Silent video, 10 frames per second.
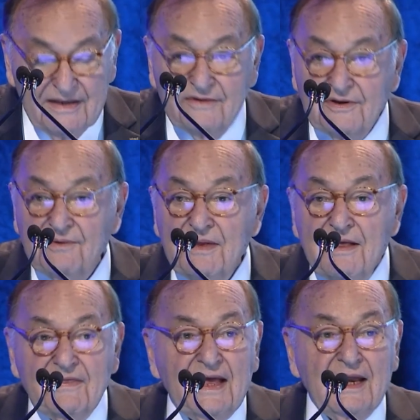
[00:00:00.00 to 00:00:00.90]
So
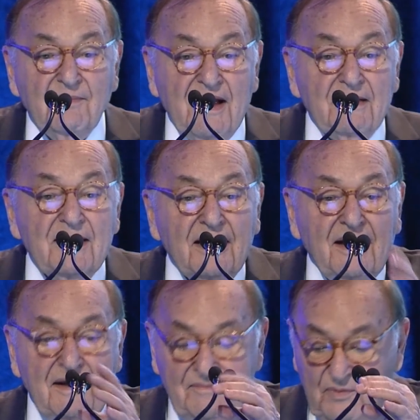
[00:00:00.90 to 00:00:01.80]
anyway,
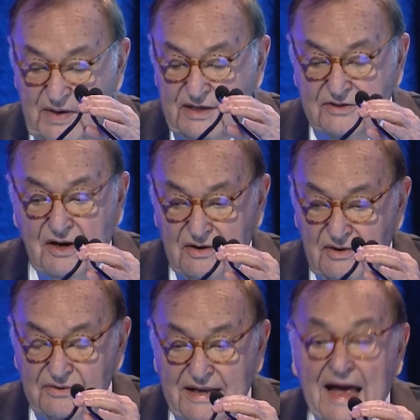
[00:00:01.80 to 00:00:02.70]
we could talk
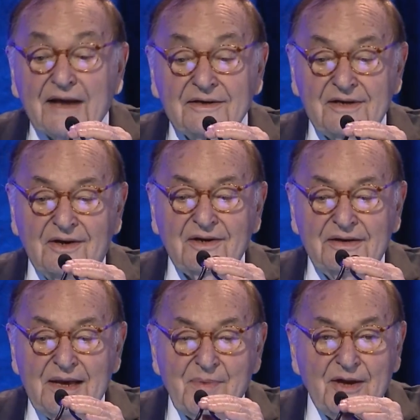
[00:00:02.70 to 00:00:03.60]
all day. I could talk all
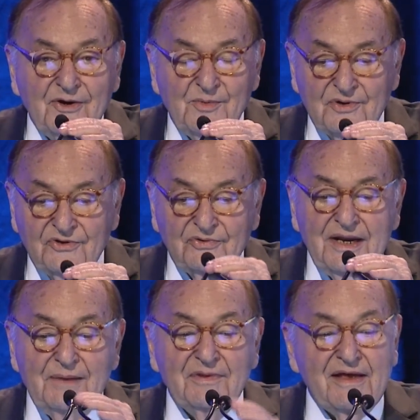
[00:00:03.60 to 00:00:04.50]
day about newborn
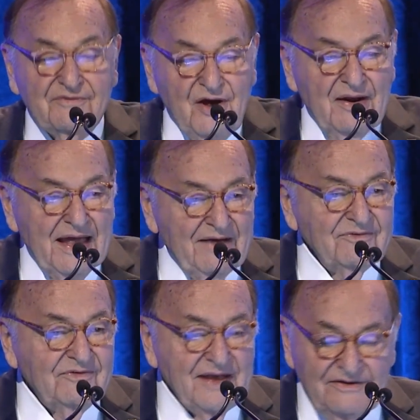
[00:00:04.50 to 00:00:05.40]
screening, but that's all I have
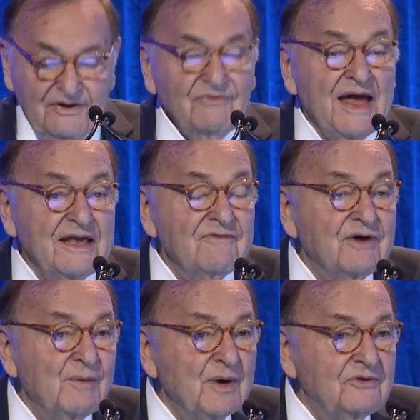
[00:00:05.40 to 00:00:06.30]
to say, so thank you
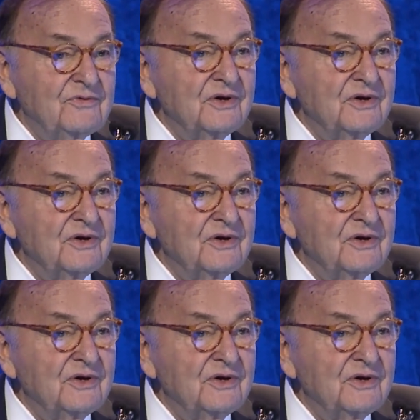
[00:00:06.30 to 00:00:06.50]
very much for your